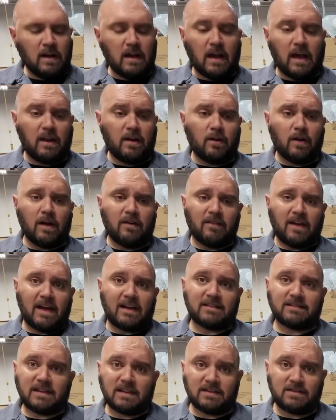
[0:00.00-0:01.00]
I don't have
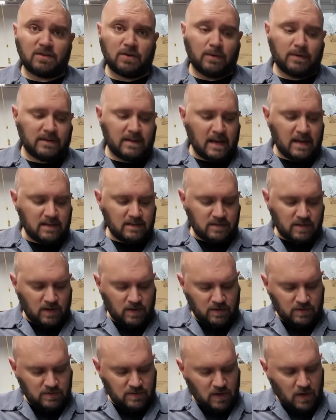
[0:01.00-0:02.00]
access to a
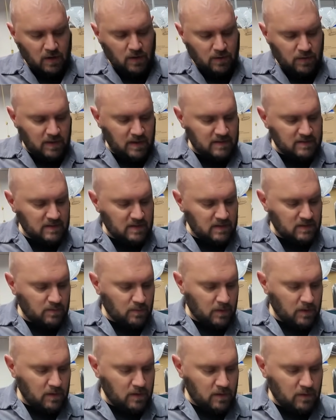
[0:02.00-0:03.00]
Denso, so this is
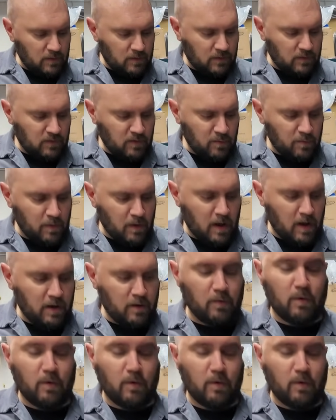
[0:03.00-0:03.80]
one of those super high